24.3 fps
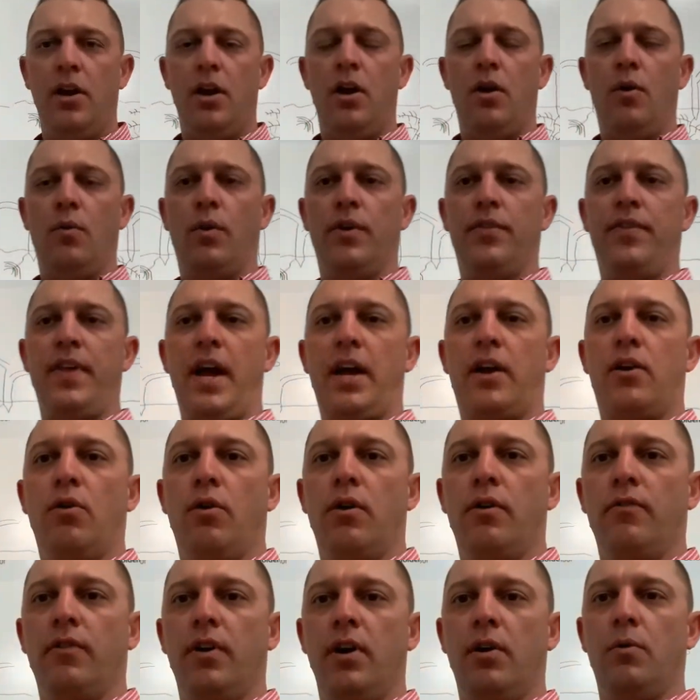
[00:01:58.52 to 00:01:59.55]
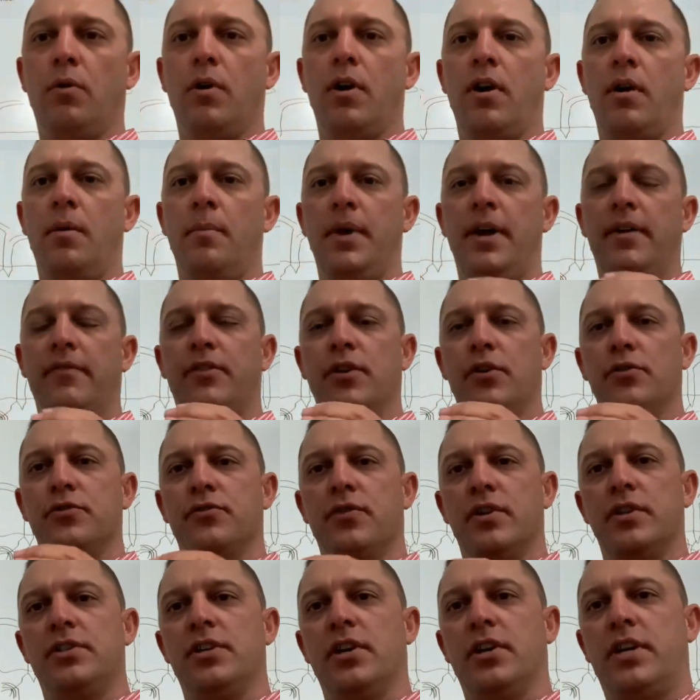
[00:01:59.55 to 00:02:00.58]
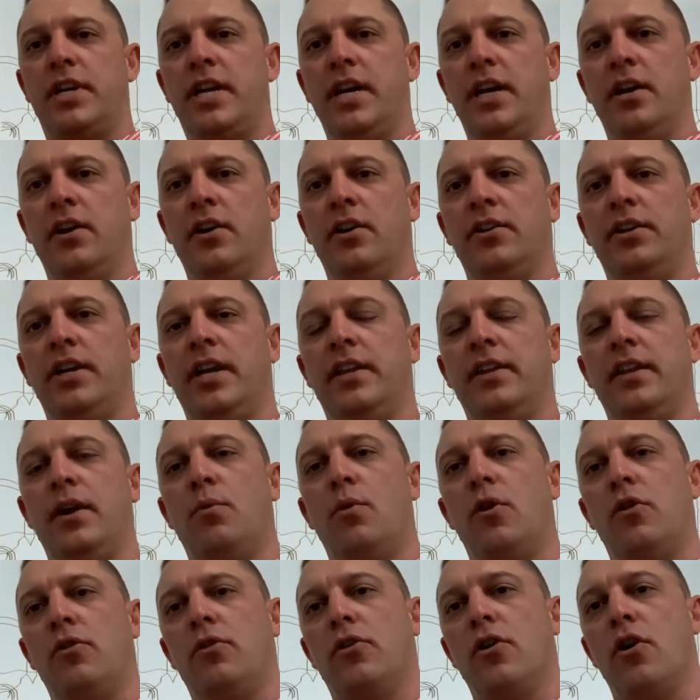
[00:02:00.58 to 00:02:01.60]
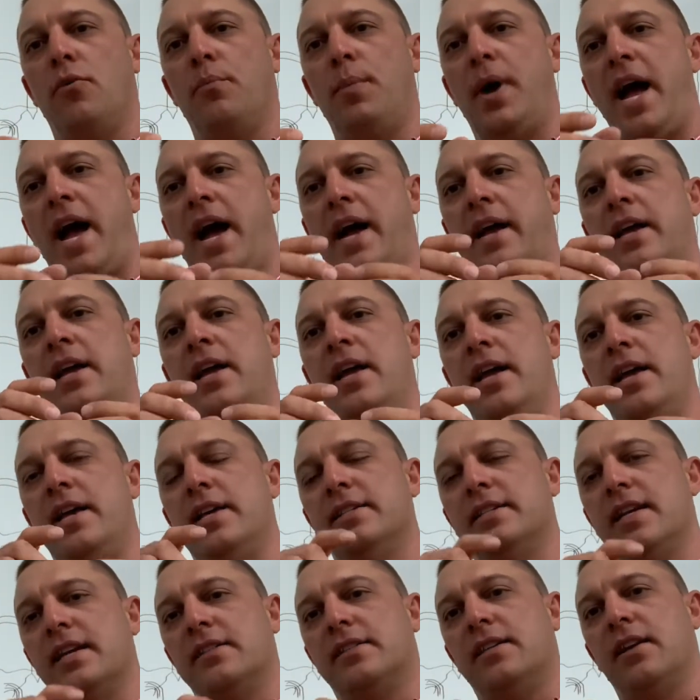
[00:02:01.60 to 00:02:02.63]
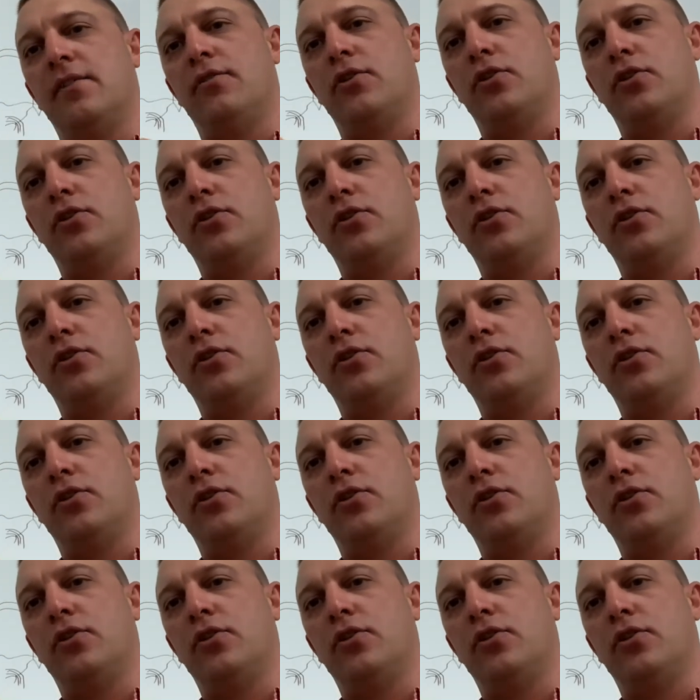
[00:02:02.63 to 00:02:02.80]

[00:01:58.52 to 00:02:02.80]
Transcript: with that corn rootworm if those roots are killed and they won't grow back is that stuff will